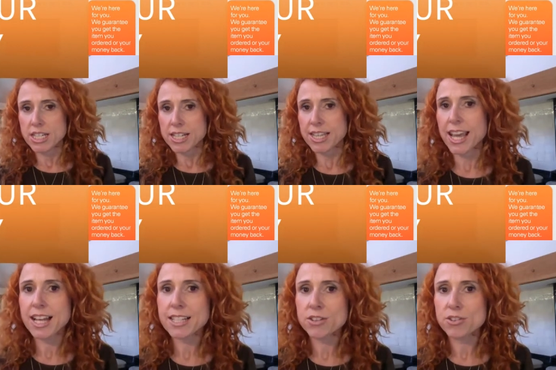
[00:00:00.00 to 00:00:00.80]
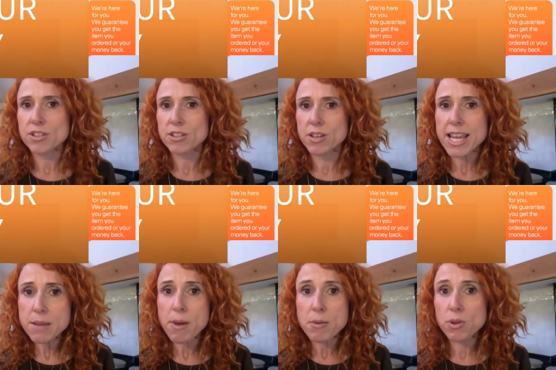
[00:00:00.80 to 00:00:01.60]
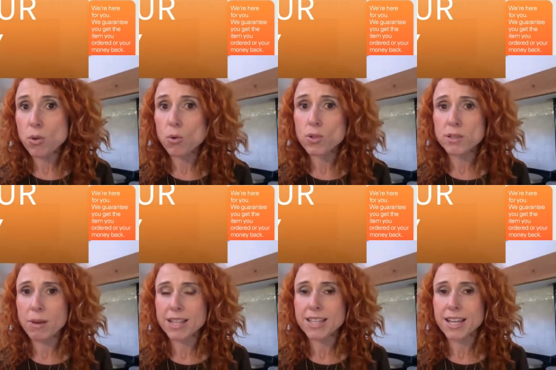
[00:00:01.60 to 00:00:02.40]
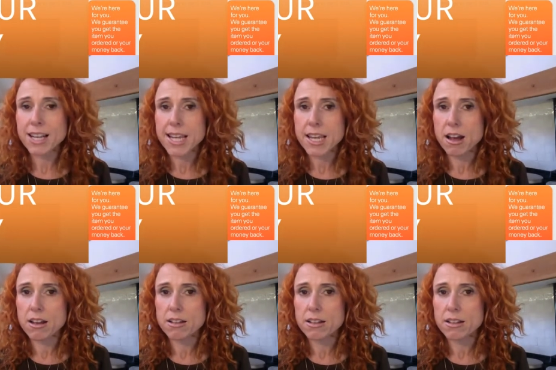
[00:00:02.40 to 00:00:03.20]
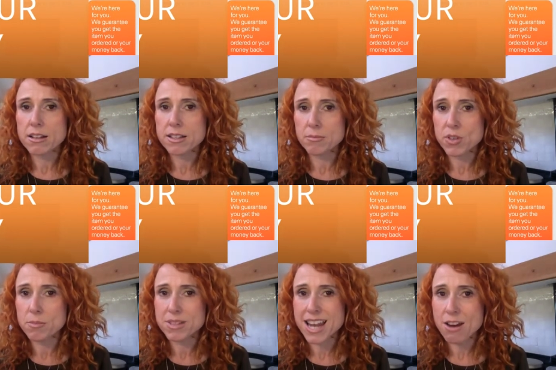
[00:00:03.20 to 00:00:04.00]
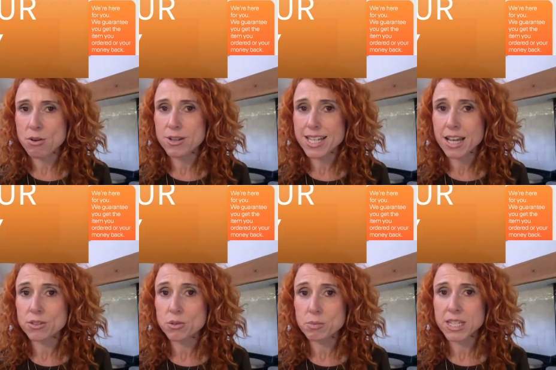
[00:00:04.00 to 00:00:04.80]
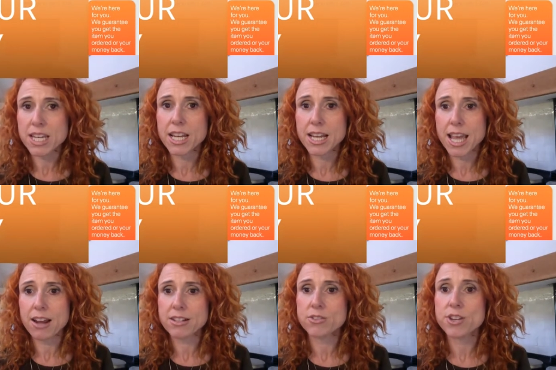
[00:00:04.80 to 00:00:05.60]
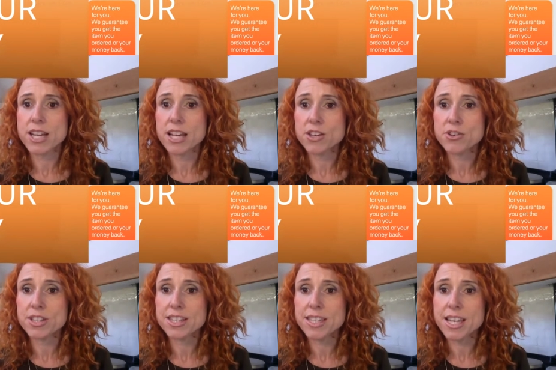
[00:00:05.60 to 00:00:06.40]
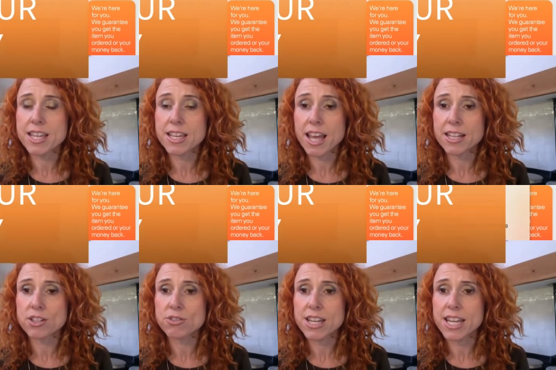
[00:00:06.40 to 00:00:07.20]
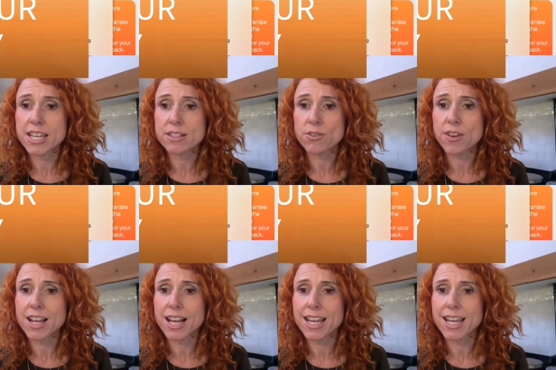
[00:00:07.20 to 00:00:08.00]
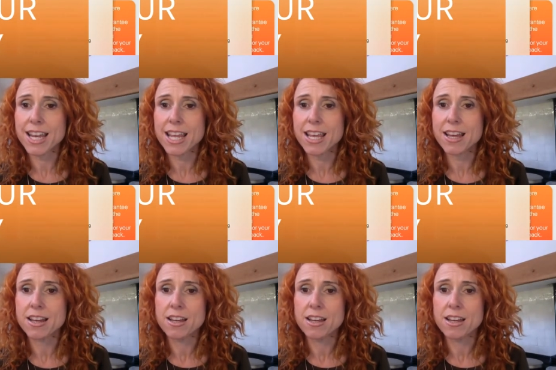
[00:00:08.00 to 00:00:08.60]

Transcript: eBay will automatically sometimes narrow it down to a particular category, and you can see the category here. So if I click in here,